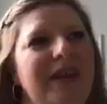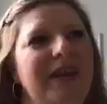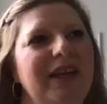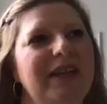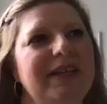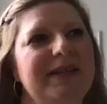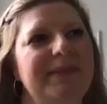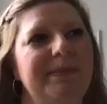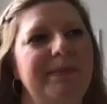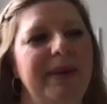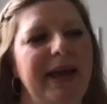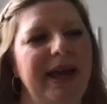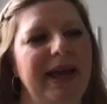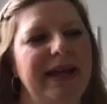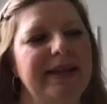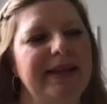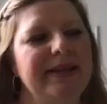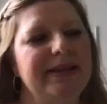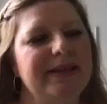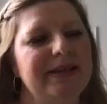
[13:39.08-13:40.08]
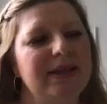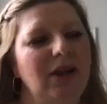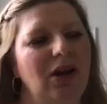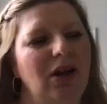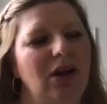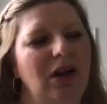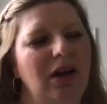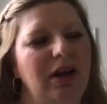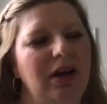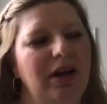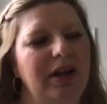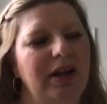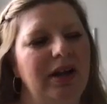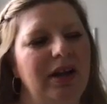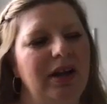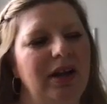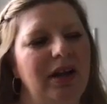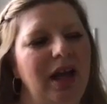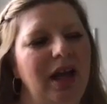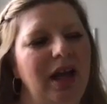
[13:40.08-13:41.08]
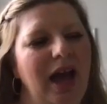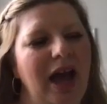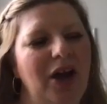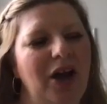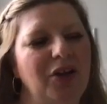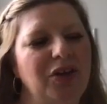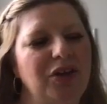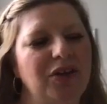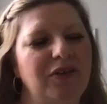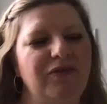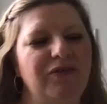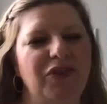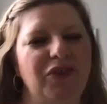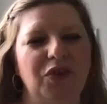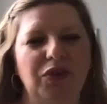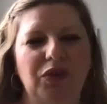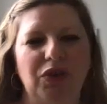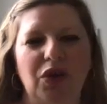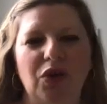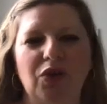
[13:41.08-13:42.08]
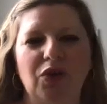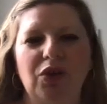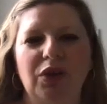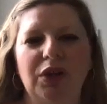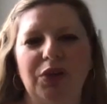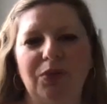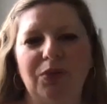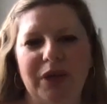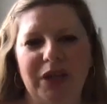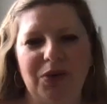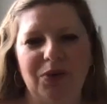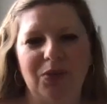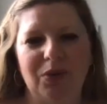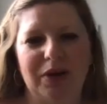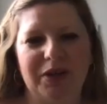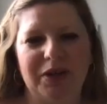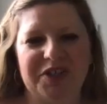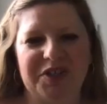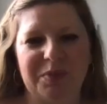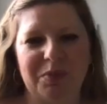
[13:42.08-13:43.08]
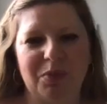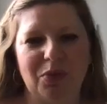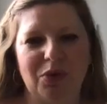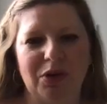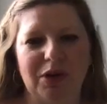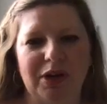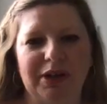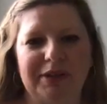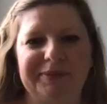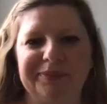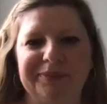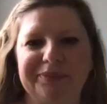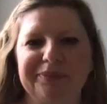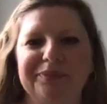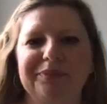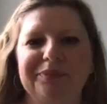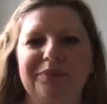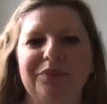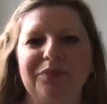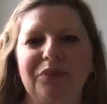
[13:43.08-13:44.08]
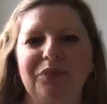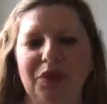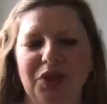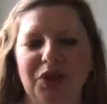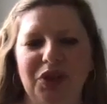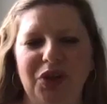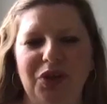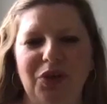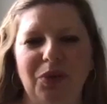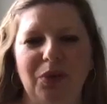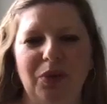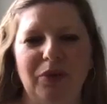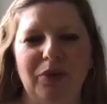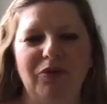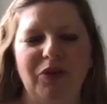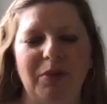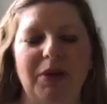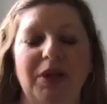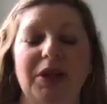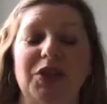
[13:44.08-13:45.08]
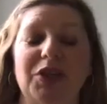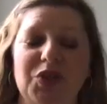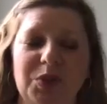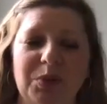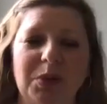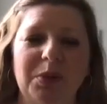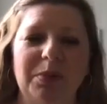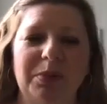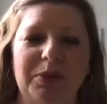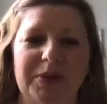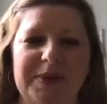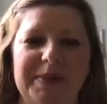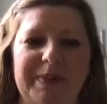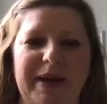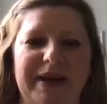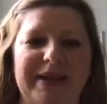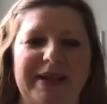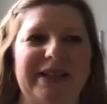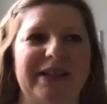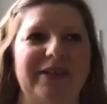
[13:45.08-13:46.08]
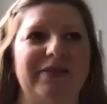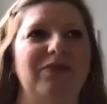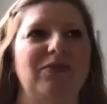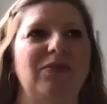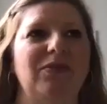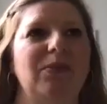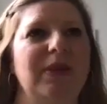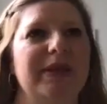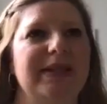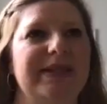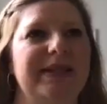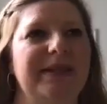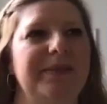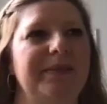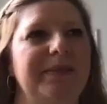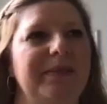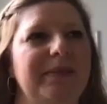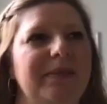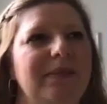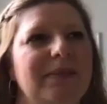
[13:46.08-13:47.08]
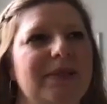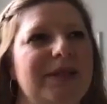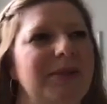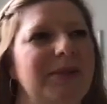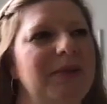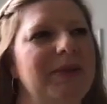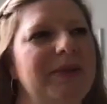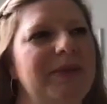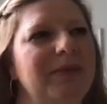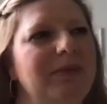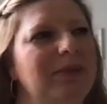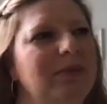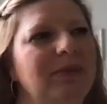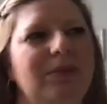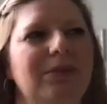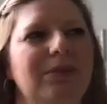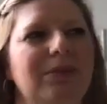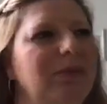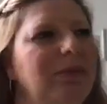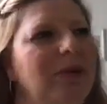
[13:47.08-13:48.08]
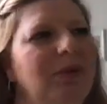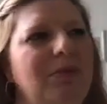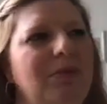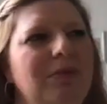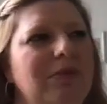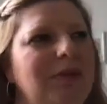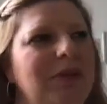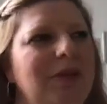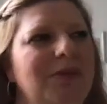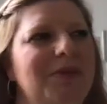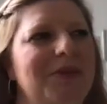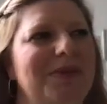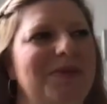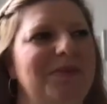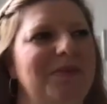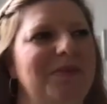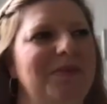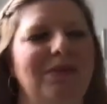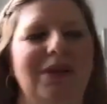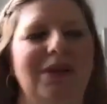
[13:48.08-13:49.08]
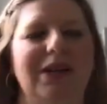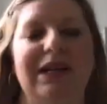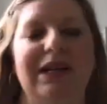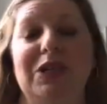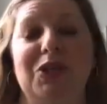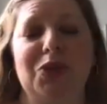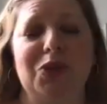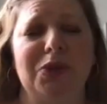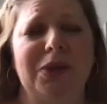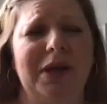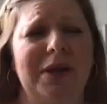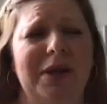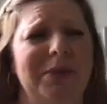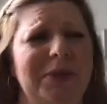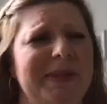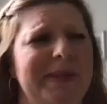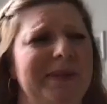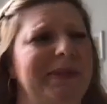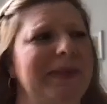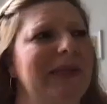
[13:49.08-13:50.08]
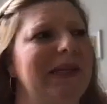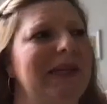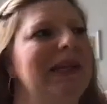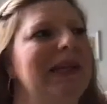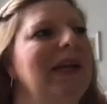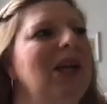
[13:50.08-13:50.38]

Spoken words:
it depends on how you view local and what you want to support. From a consumer perspective, what someone wrote, it was on Instagram or something,